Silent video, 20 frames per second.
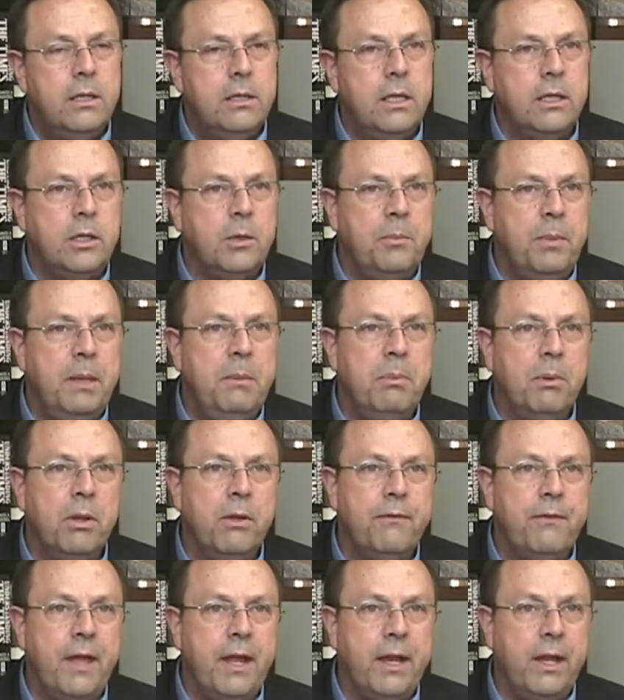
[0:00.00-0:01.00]
that the people
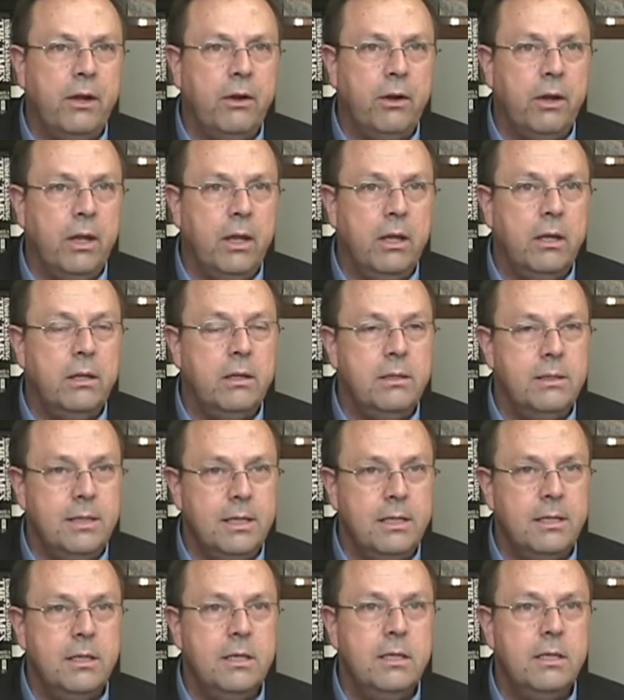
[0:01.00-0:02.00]
of that area
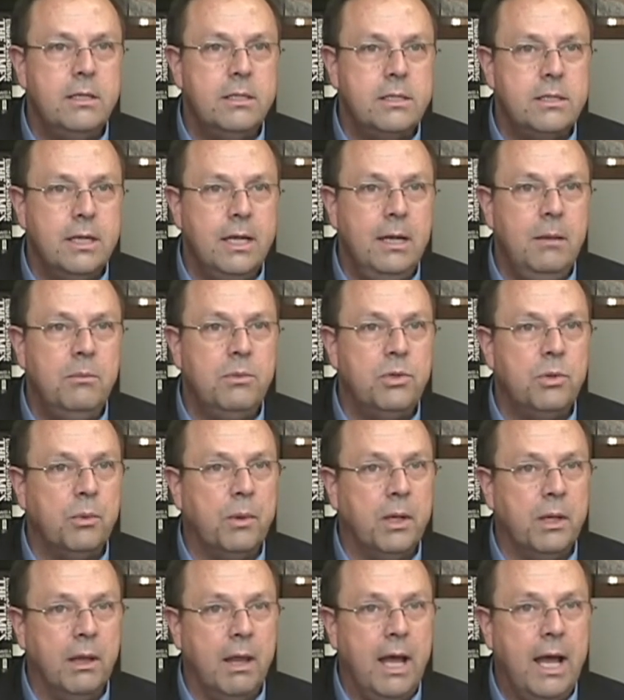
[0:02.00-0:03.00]
didn't seem to
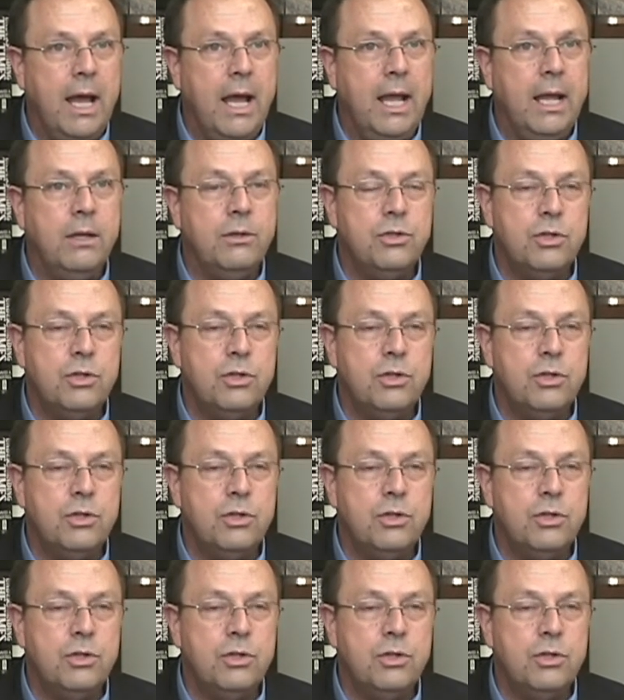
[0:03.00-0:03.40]
rely